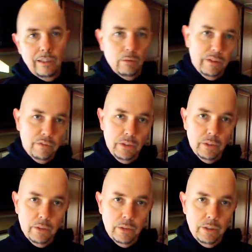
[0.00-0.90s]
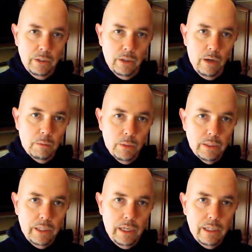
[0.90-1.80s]
then refill your
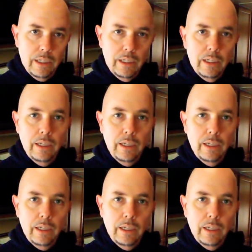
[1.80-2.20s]
onboard tank.